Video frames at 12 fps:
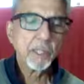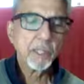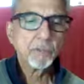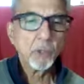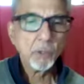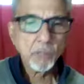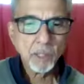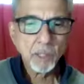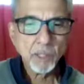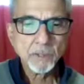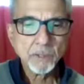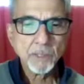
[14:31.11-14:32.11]
of all
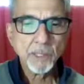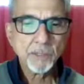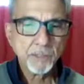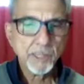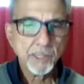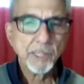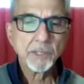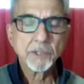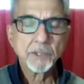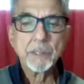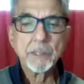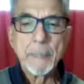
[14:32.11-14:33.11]
gods and sages.